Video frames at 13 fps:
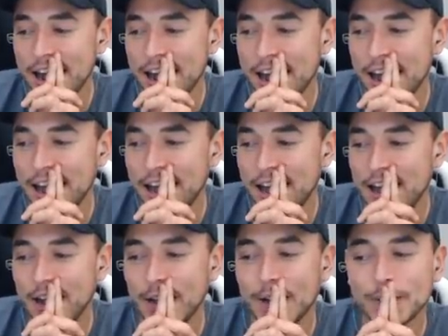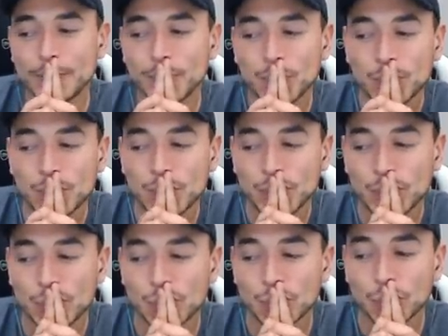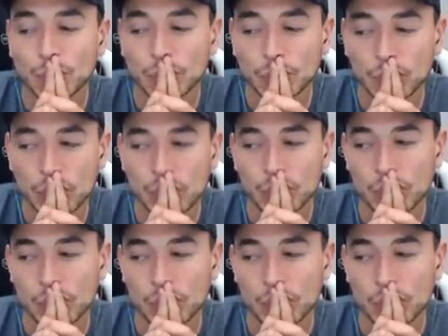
(silent)